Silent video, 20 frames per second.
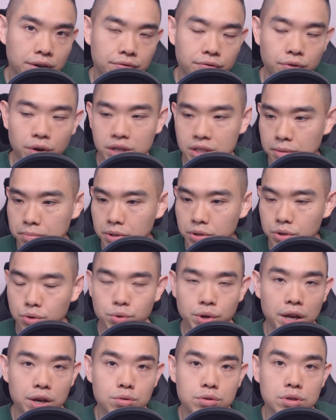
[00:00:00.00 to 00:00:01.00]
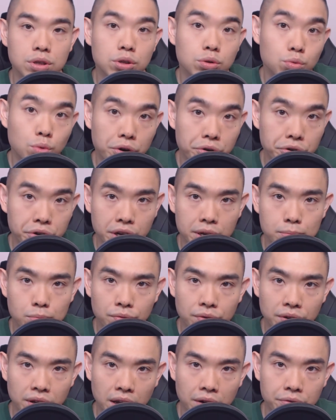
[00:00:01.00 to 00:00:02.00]
For example, you can use a 200-day
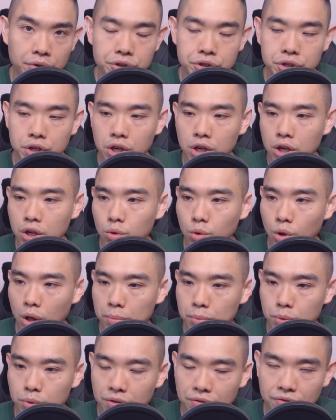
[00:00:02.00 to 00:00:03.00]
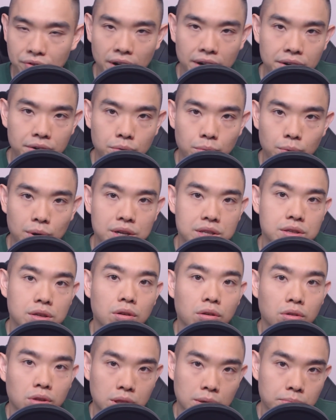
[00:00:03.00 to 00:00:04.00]
moving average to help you define, what is the
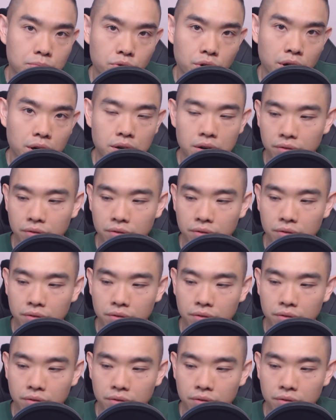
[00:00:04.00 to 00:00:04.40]
long-term trend.